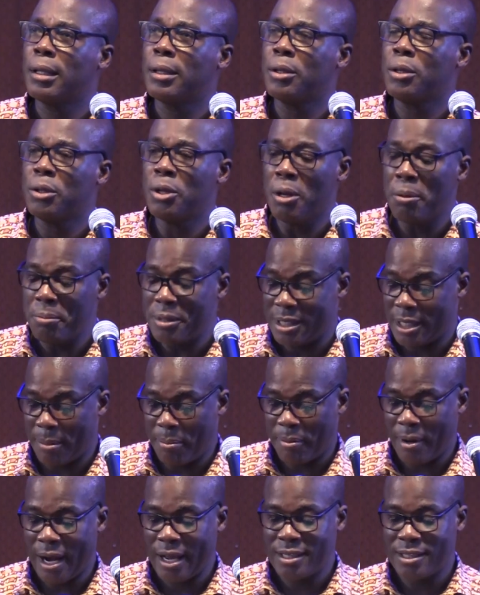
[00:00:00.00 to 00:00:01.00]
Don't be
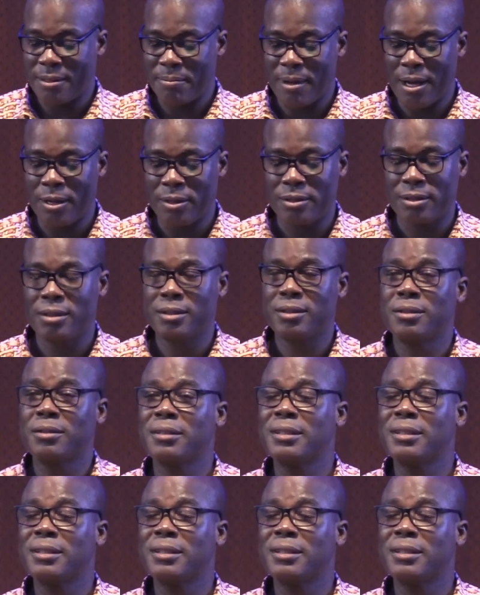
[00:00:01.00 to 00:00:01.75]
surprised about